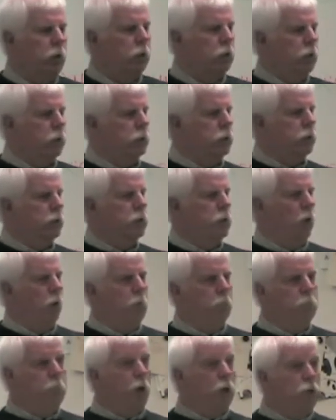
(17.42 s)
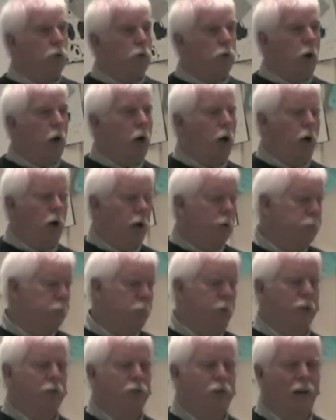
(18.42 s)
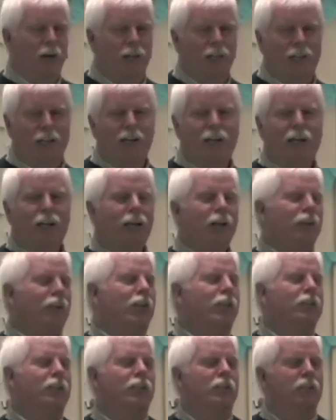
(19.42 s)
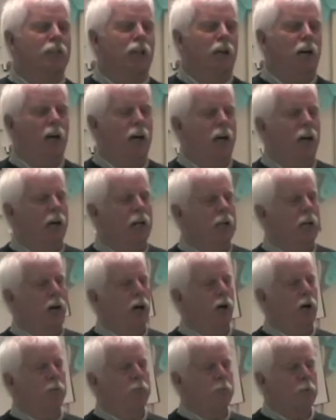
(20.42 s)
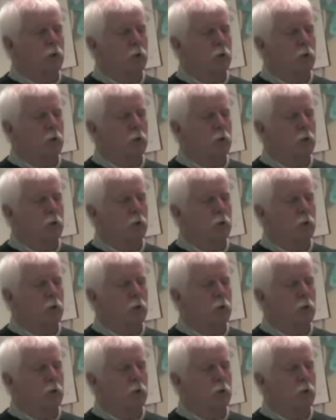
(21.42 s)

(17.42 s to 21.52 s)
This is a muskrat. This is a